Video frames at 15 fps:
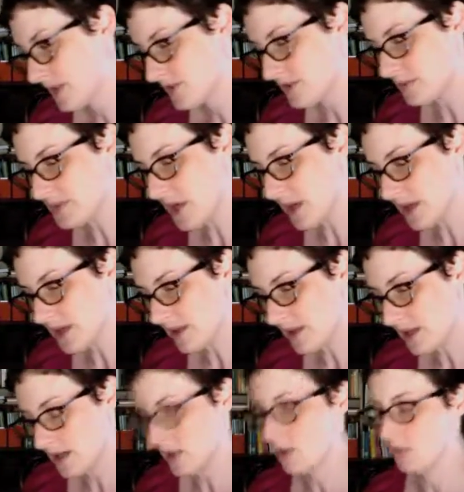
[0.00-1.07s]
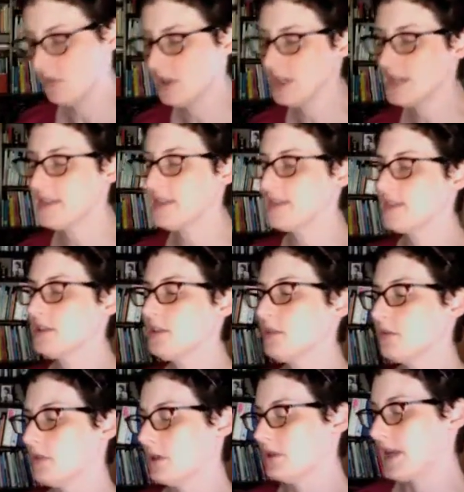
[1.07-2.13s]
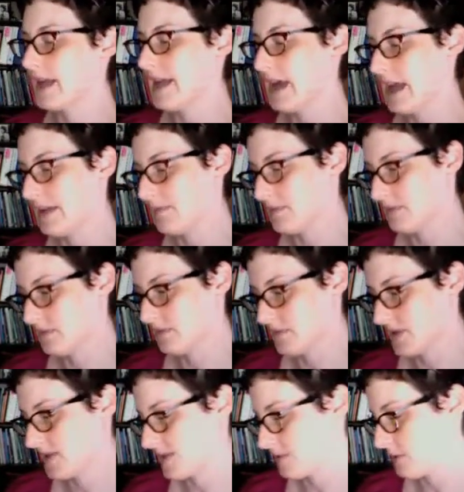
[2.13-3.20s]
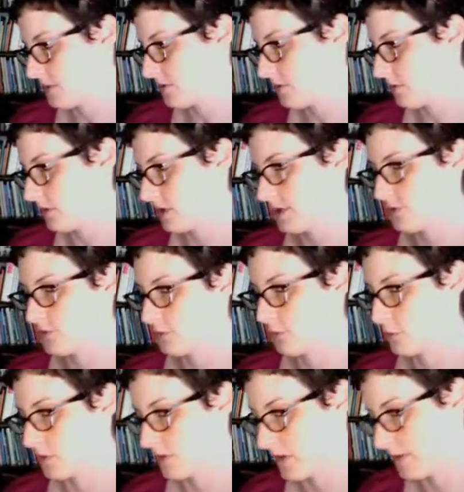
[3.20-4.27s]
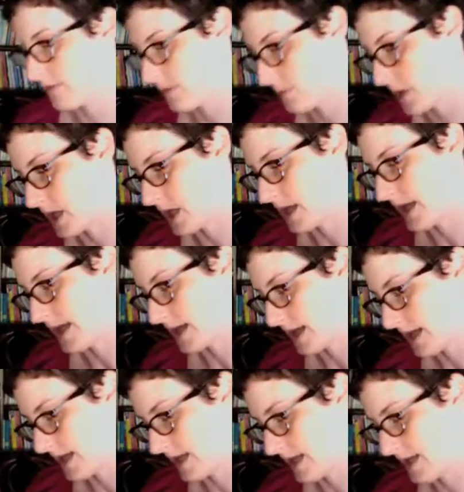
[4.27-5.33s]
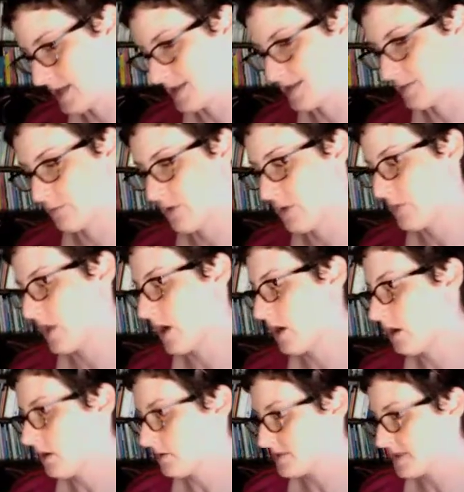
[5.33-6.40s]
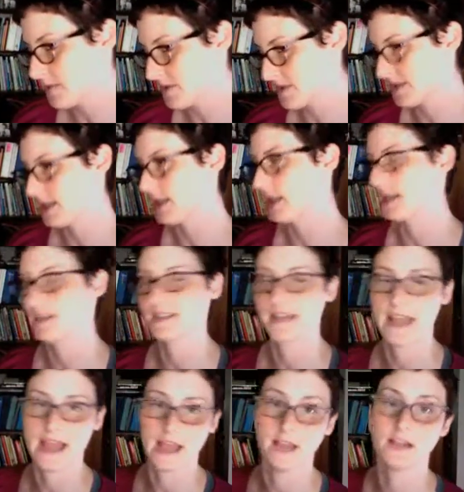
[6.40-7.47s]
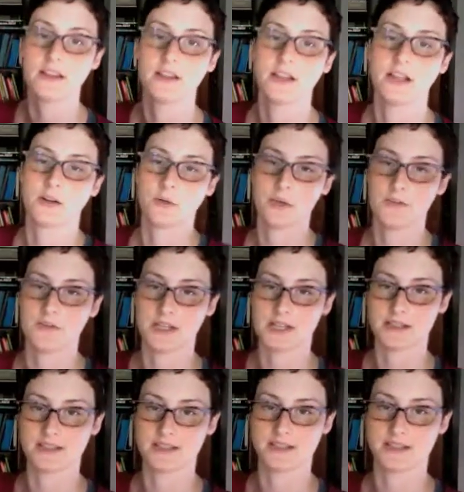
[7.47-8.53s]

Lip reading: So I'm talking a lot. Oh, look at this too. Okay, this has been totally troll worthy for me, and it is from the Art of Seamless Knitting. It's an ad in the Interweave Knits.